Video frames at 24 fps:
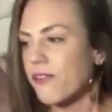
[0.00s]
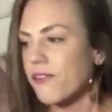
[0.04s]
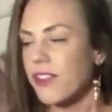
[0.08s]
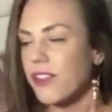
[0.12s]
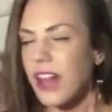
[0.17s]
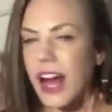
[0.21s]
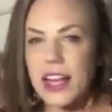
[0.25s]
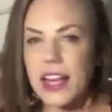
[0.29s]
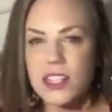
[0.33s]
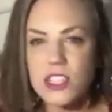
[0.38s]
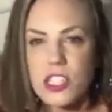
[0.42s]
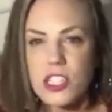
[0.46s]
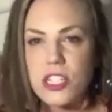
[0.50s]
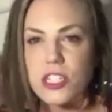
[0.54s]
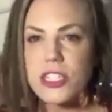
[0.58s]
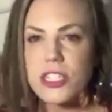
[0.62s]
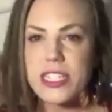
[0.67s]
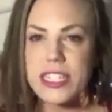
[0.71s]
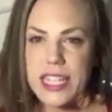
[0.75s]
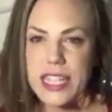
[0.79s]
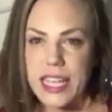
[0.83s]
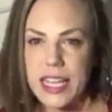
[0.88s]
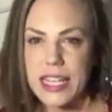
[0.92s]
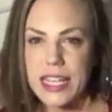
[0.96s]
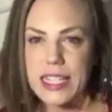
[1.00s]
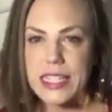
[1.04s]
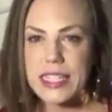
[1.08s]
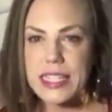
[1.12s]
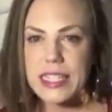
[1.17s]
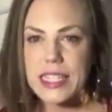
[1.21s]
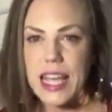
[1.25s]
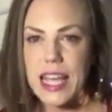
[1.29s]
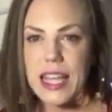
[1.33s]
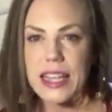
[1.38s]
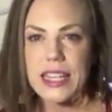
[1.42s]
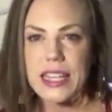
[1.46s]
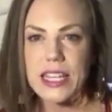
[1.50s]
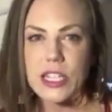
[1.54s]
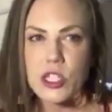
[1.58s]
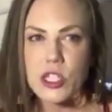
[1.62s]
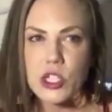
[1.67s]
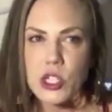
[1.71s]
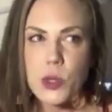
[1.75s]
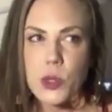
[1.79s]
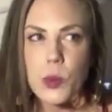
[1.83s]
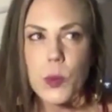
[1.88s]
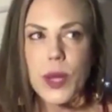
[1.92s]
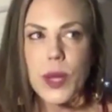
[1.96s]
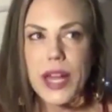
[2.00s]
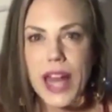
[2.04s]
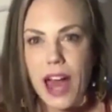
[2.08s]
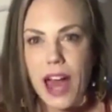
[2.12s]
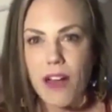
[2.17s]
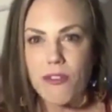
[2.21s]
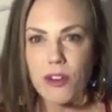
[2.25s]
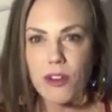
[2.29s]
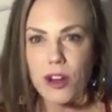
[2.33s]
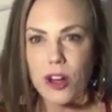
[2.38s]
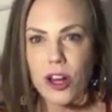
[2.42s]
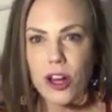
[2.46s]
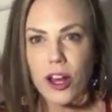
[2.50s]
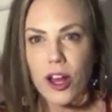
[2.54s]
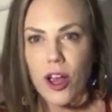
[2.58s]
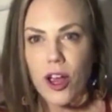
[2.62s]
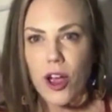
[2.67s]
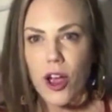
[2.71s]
flash their tits, and they do whatever